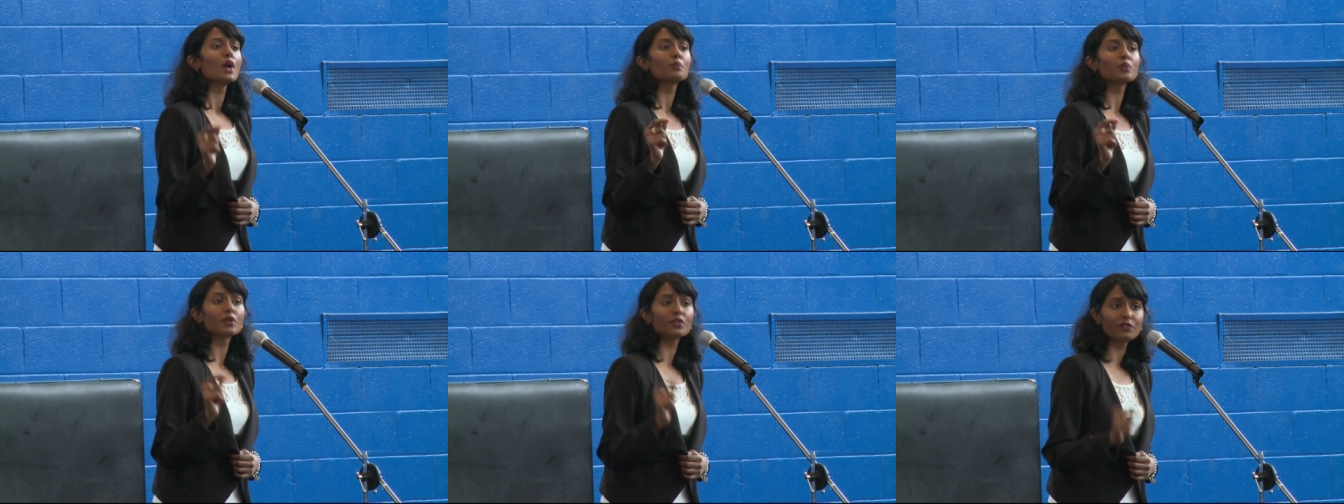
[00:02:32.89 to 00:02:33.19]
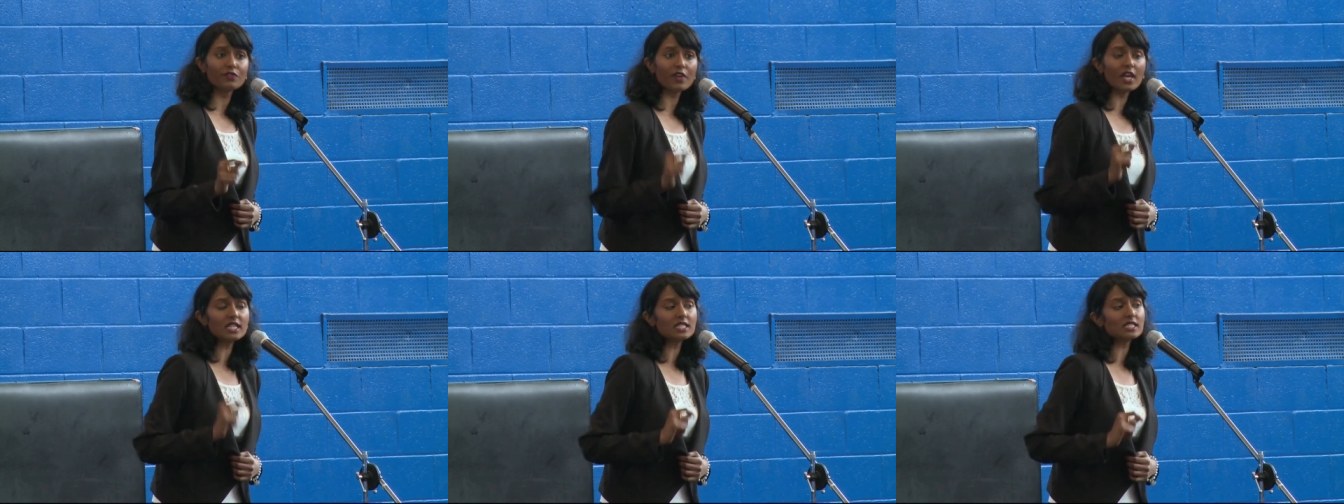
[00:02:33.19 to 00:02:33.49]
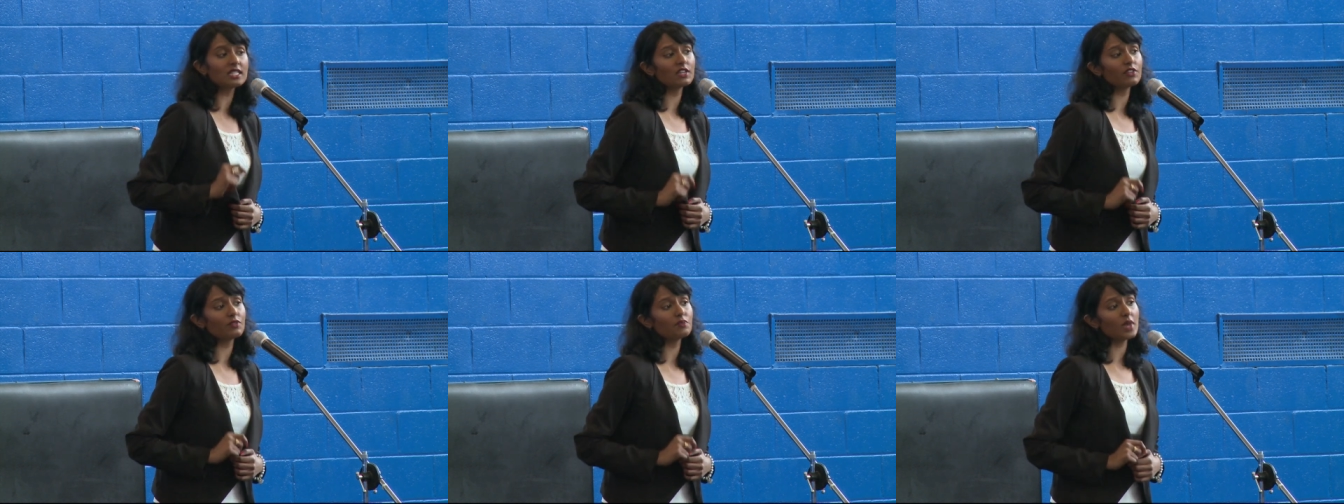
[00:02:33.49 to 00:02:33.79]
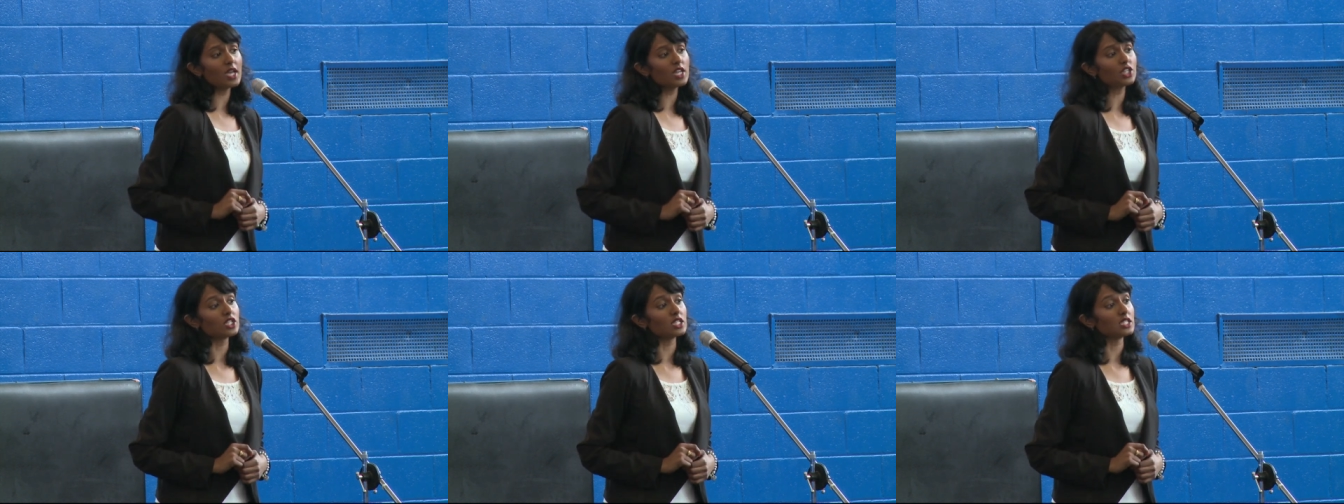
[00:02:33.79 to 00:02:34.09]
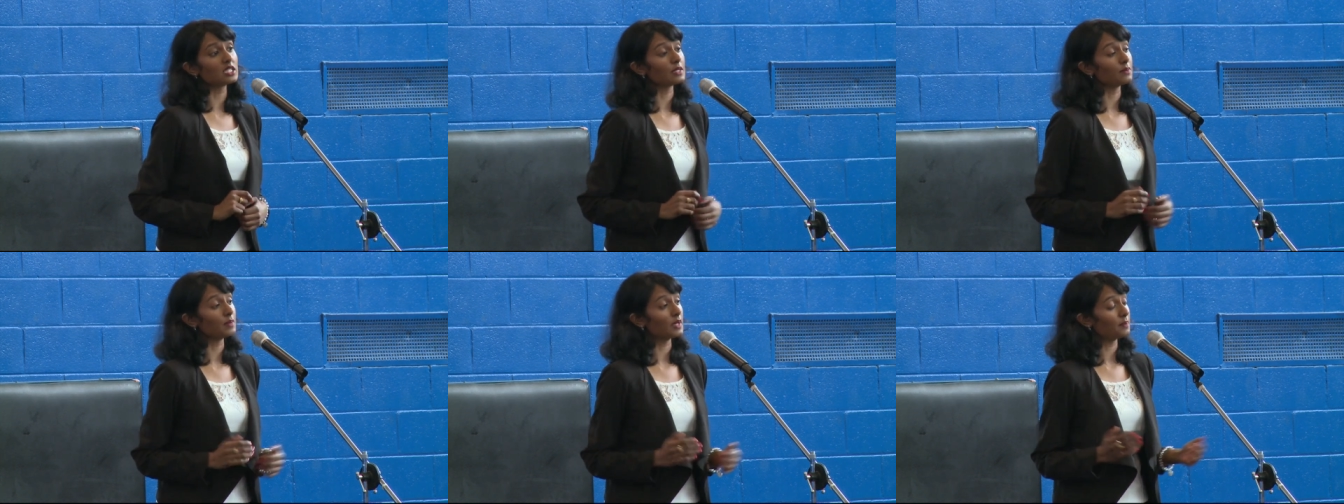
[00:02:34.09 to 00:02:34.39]
preventative
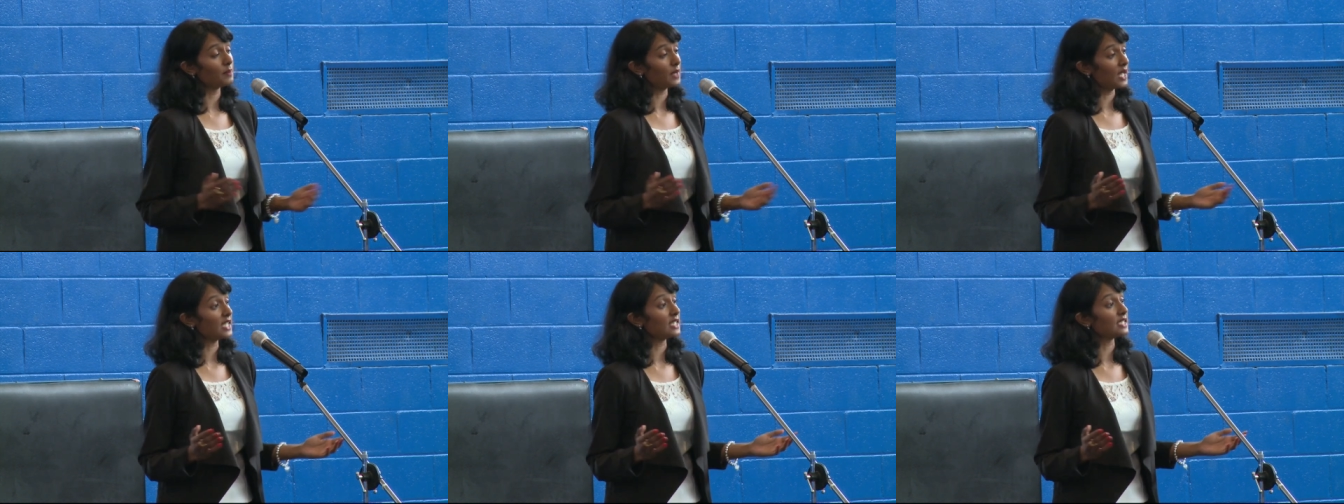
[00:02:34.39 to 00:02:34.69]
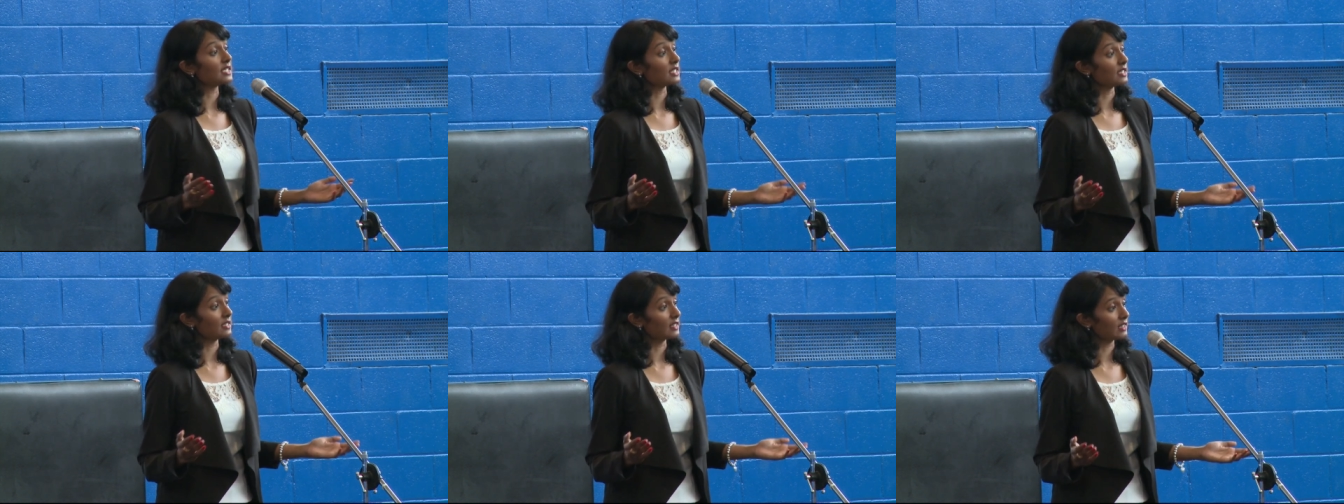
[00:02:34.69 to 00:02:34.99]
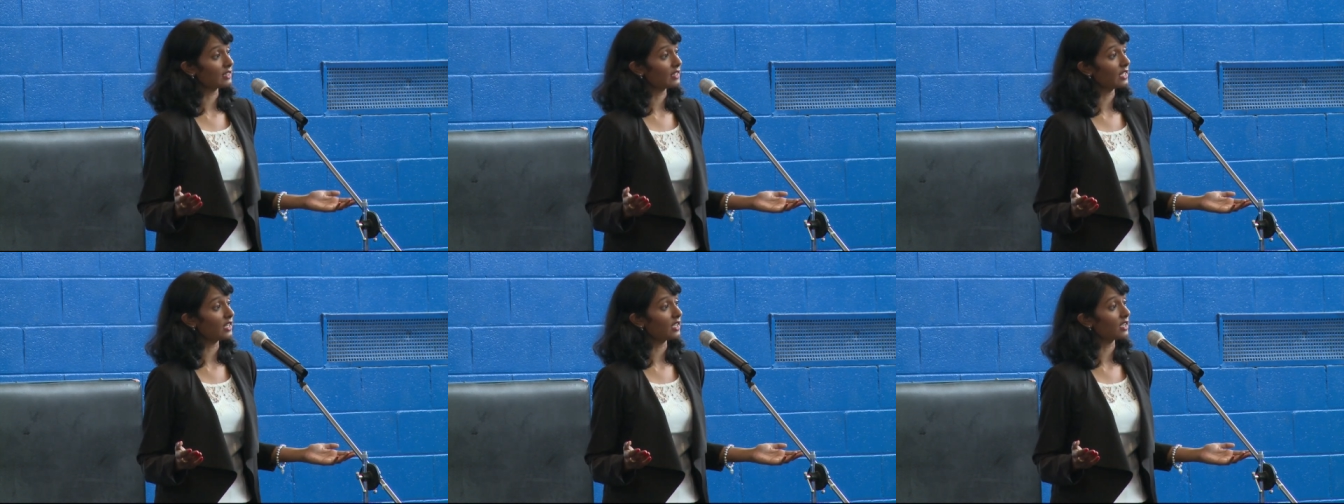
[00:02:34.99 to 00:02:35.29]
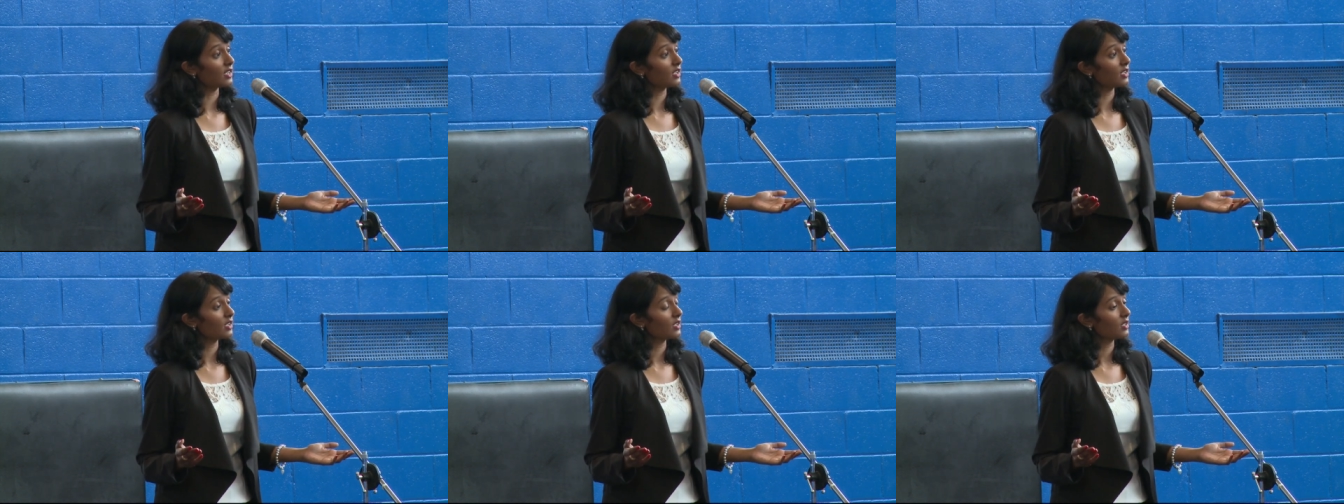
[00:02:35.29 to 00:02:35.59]
measures to be placed in the clinic.